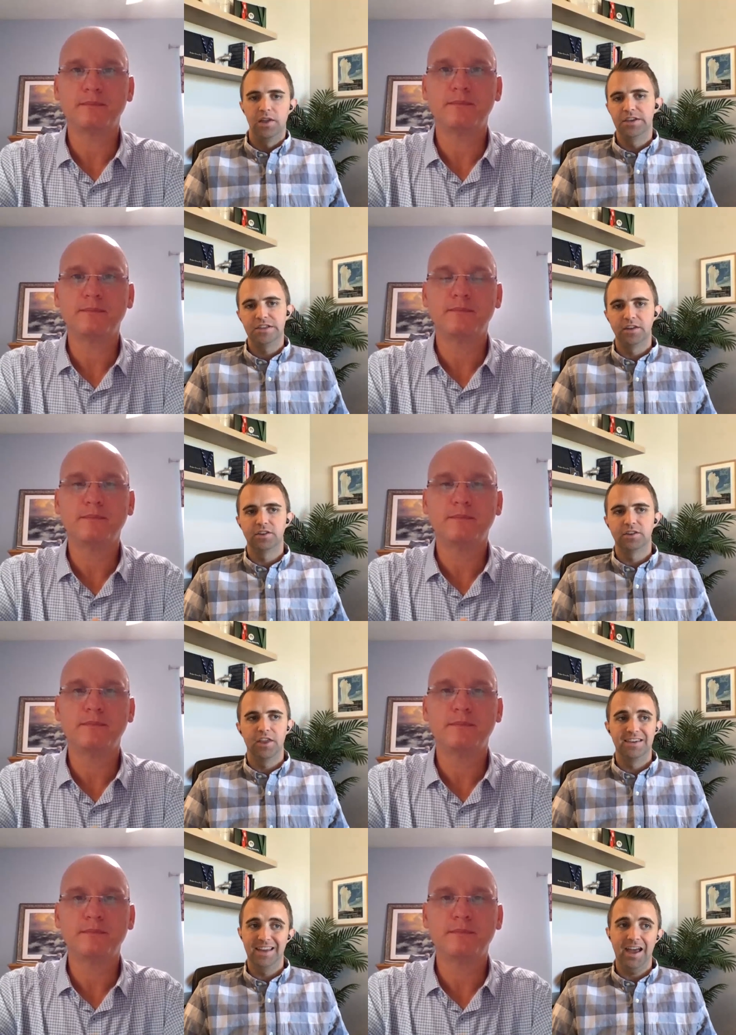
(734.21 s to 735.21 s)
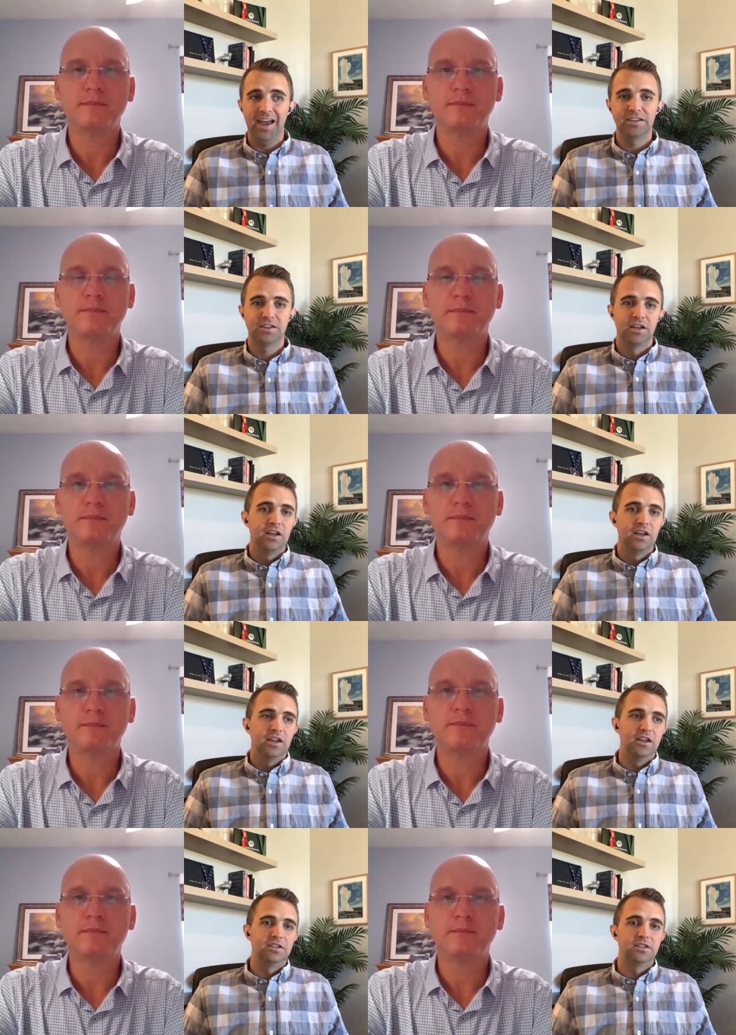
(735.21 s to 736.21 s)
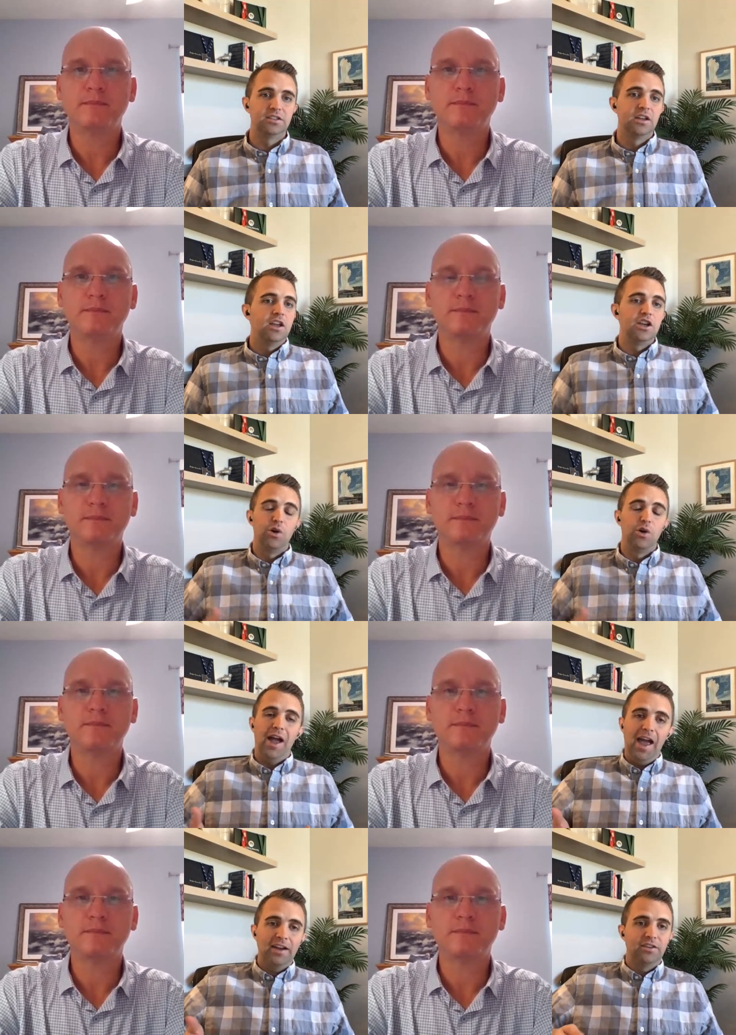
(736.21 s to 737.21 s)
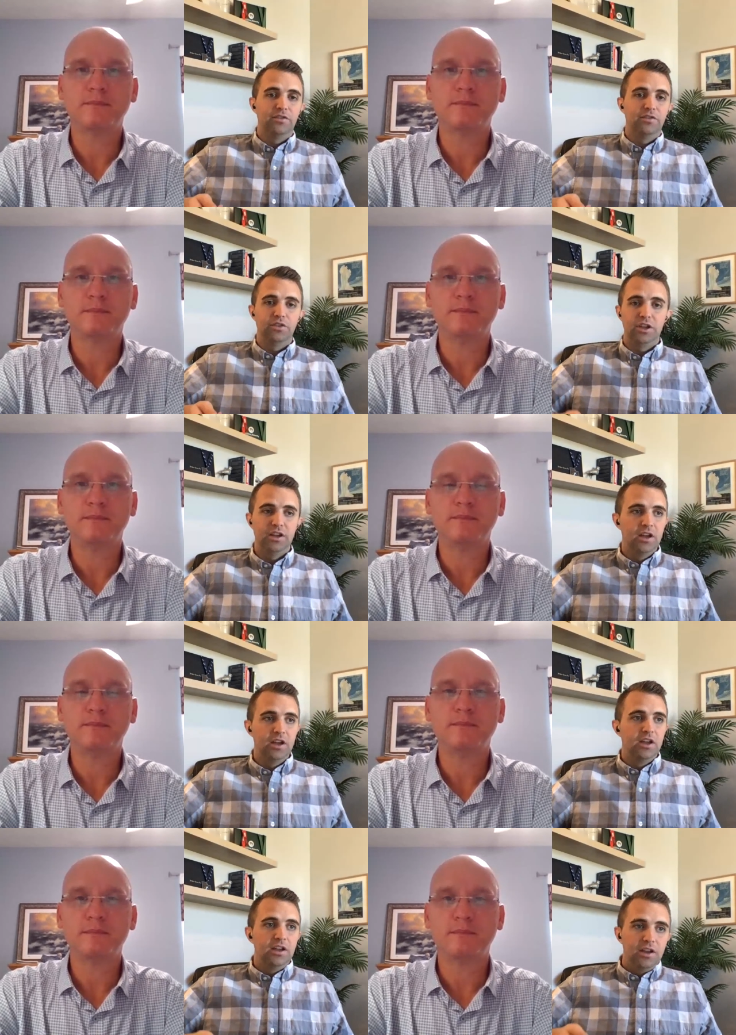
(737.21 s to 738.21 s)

Speaker 1: in the sense that DAST is, you know, actively